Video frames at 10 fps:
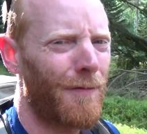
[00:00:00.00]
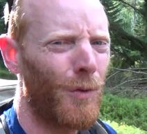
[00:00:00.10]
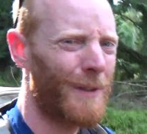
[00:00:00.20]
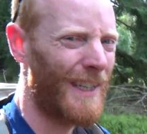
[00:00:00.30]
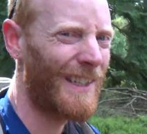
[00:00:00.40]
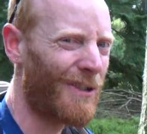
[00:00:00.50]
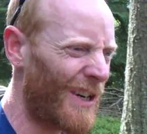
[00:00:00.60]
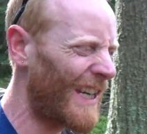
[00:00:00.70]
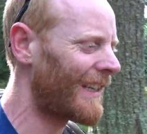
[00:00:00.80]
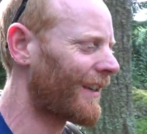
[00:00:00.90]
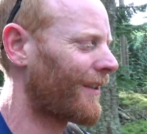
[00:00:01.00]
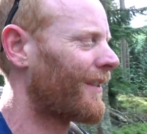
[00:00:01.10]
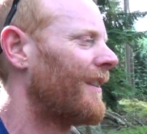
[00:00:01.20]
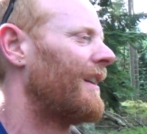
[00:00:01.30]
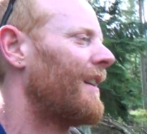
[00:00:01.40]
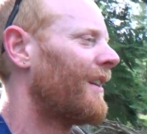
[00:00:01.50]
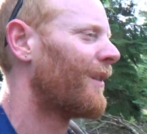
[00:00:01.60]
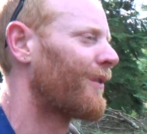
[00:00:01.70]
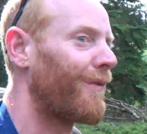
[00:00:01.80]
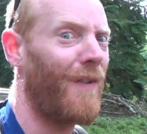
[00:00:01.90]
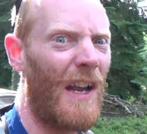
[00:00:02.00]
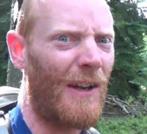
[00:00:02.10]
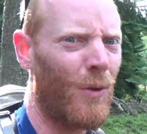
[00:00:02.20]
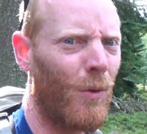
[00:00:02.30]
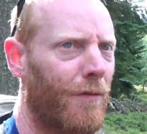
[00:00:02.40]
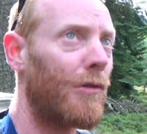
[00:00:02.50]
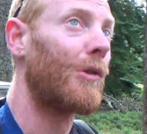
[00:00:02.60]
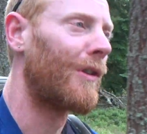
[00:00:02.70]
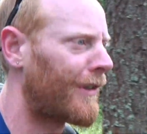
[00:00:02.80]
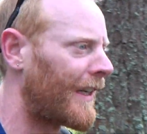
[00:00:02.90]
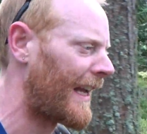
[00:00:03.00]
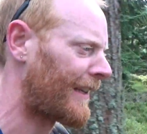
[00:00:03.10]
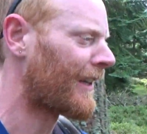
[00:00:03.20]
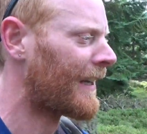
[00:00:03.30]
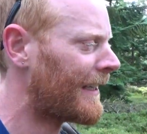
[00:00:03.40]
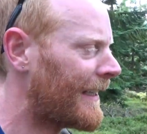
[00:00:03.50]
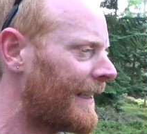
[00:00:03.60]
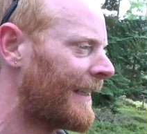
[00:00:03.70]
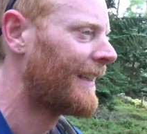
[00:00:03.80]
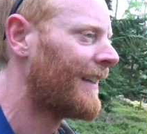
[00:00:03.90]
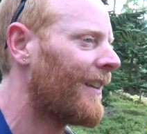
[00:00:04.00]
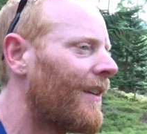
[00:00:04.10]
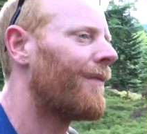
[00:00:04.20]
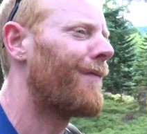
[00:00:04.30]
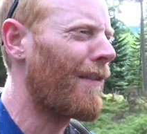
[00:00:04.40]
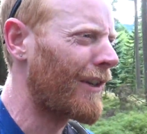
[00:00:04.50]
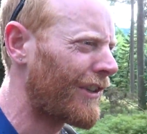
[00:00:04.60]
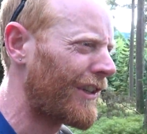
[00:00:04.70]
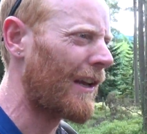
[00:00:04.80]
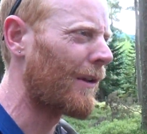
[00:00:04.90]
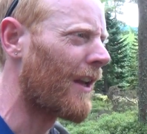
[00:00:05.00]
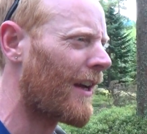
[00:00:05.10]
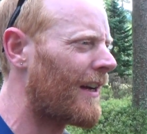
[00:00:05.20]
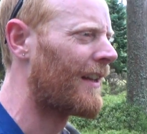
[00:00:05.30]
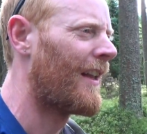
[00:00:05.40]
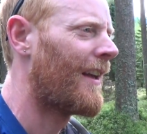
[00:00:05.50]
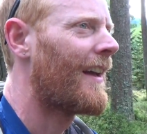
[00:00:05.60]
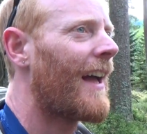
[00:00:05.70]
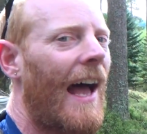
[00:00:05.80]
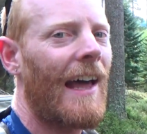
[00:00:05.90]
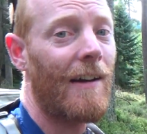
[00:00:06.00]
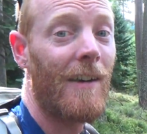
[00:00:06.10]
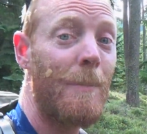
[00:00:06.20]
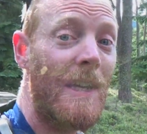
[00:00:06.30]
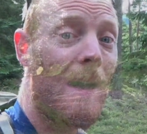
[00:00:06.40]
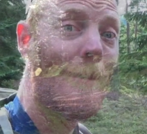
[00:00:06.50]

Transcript: 14 degrees, which is fairly cool for August, I guess. Very still, and I am in